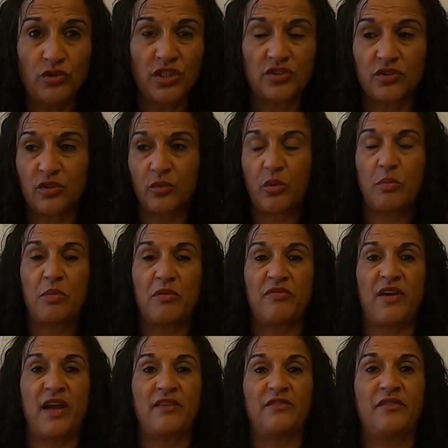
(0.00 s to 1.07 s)
district will
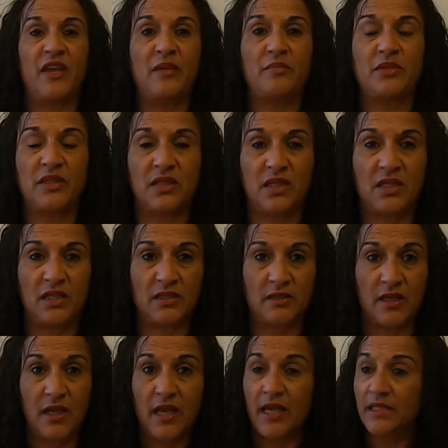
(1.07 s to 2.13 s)
provide FAPE to the kid.
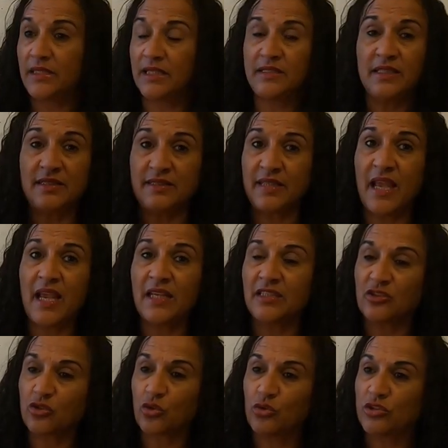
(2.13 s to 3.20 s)
Doesn't say
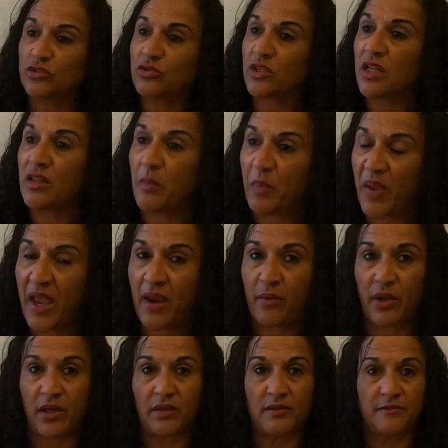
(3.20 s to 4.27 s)
the school district and the
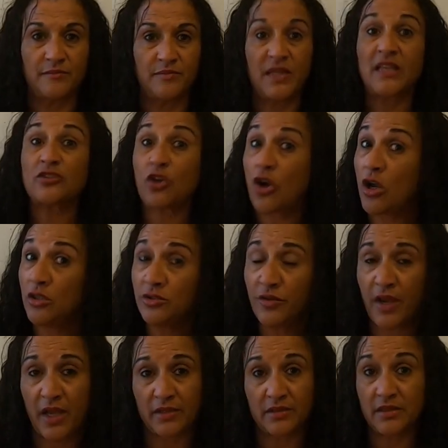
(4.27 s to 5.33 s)
parent. That's a
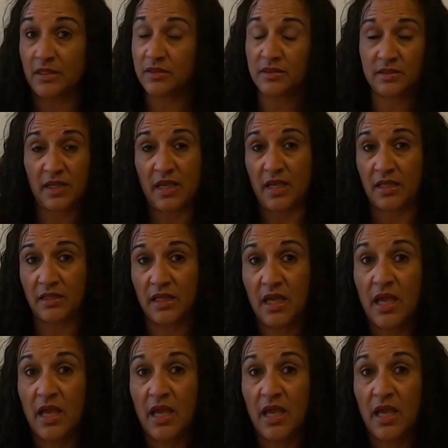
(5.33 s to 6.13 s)
contract. Doesn't say it.